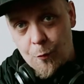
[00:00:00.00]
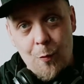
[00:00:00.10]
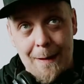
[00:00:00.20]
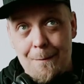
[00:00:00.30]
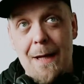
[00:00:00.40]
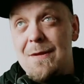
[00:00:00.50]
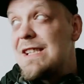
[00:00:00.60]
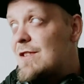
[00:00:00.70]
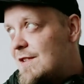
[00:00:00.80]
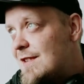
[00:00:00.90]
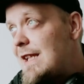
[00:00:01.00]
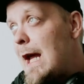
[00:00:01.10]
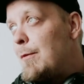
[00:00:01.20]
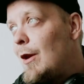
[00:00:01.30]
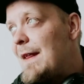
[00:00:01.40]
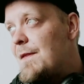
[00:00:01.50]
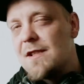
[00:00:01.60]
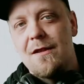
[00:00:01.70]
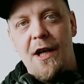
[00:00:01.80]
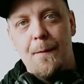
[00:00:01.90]
well, maybe stable at the
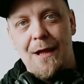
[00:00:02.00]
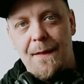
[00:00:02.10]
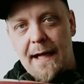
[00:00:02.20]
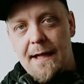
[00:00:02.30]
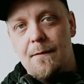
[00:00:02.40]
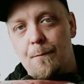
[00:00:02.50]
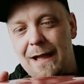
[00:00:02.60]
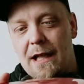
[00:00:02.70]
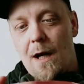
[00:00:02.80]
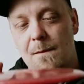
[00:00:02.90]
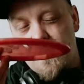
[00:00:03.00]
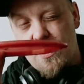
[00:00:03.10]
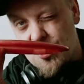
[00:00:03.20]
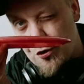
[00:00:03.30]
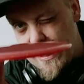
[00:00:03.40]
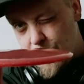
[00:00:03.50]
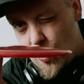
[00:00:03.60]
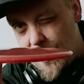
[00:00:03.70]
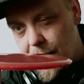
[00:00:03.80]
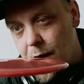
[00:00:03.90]
start, but then becomes the straight
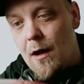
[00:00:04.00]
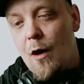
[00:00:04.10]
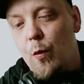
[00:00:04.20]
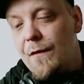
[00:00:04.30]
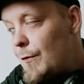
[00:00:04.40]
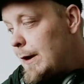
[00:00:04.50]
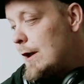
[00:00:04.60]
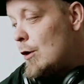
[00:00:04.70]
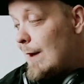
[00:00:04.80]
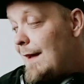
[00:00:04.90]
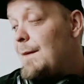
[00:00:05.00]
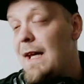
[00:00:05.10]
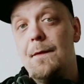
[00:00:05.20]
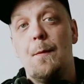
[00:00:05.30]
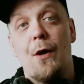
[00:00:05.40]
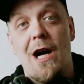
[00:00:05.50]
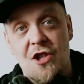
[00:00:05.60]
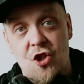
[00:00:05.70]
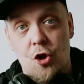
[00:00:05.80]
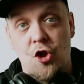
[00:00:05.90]
one with Frio, and then the
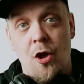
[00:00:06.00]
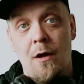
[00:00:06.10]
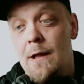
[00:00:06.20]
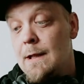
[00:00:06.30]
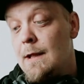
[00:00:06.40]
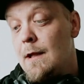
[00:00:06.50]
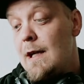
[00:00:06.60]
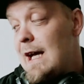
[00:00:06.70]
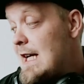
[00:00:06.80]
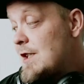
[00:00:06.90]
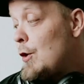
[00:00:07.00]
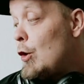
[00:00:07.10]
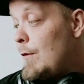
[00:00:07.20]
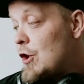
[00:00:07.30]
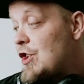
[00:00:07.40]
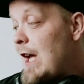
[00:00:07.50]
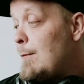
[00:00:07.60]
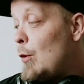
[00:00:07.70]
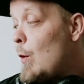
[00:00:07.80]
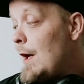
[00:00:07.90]
Brazos as an
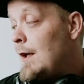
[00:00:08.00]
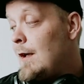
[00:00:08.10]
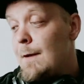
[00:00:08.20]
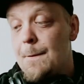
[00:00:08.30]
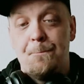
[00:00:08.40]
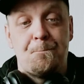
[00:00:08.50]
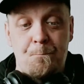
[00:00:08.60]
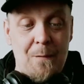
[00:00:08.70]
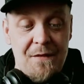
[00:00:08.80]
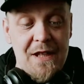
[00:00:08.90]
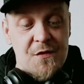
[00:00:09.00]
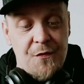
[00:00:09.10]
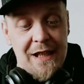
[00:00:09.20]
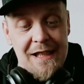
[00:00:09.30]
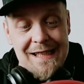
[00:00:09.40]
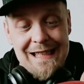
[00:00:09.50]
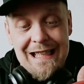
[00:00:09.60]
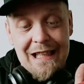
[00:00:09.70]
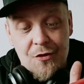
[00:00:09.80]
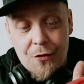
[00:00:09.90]
overstable one. This feels
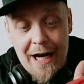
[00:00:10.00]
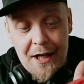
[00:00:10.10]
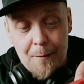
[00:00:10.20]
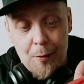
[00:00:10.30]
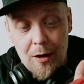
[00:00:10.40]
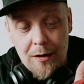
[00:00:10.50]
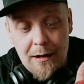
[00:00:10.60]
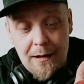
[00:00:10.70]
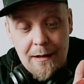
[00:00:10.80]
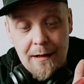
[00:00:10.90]
incredible.